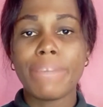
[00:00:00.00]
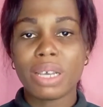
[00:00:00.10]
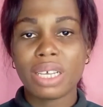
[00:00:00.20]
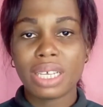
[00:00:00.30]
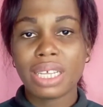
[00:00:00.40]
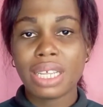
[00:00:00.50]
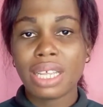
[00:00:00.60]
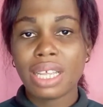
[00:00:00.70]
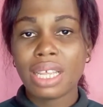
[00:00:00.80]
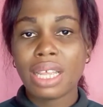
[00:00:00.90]
b,
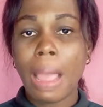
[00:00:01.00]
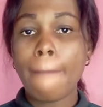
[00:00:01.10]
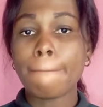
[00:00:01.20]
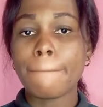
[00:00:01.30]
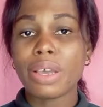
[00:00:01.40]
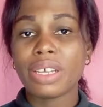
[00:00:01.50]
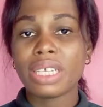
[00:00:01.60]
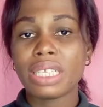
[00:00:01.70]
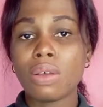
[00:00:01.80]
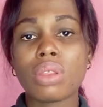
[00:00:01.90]
b.
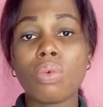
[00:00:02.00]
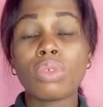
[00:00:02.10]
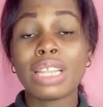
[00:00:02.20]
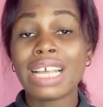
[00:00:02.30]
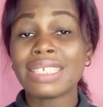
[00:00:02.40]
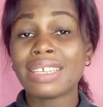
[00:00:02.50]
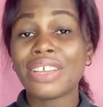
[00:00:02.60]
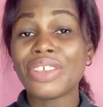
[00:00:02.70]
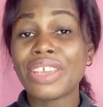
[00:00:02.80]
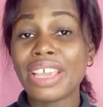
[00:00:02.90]
The last sound
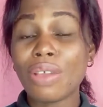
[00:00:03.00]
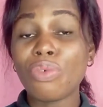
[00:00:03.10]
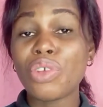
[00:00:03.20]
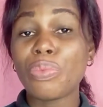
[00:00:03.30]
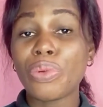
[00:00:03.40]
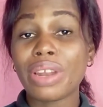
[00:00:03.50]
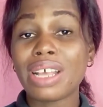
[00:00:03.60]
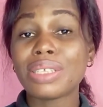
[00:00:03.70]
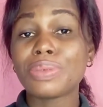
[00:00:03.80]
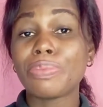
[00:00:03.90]
that you hear when you
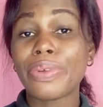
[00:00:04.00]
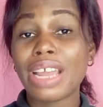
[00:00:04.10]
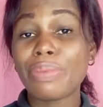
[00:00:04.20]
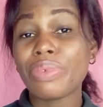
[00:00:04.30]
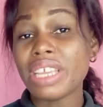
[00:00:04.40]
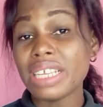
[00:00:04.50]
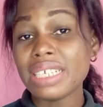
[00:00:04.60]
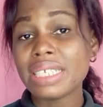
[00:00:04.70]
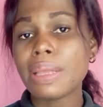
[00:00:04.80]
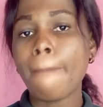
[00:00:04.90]
pronounce bribe
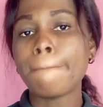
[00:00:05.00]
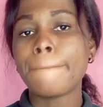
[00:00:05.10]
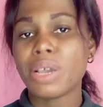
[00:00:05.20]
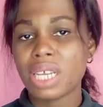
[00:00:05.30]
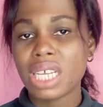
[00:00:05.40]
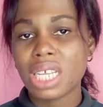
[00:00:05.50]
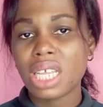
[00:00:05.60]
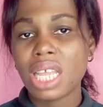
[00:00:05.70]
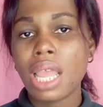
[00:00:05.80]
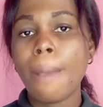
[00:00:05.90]
is b,
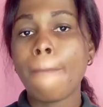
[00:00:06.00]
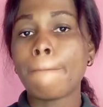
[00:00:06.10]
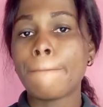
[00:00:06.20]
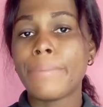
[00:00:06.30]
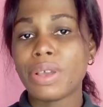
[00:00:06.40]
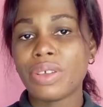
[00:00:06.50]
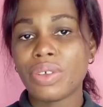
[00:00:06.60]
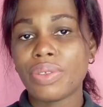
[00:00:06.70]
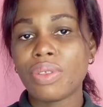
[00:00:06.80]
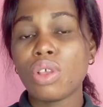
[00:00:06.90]
b.
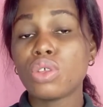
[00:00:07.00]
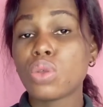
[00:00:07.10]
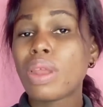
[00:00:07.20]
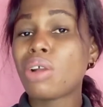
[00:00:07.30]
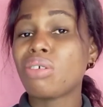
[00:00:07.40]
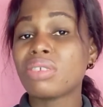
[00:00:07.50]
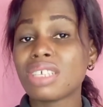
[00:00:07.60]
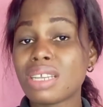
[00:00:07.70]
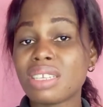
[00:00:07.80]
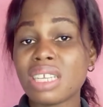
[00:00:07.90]
So you're not
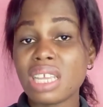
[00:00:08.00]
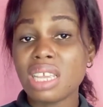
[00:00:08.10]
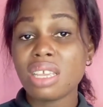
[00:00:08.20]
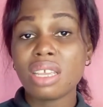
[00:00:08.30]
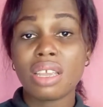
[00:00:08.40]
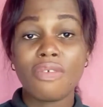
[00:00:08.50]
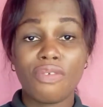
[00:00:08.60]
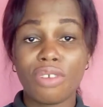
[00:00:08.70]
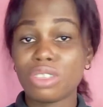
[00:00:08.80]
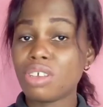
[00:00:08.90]
considering the e in
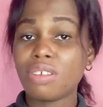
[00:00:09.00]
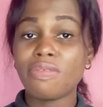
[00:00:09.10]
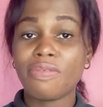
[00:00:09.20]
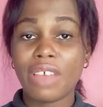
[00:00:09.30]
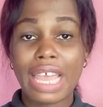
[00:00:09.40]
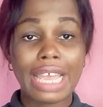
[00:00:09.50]
front of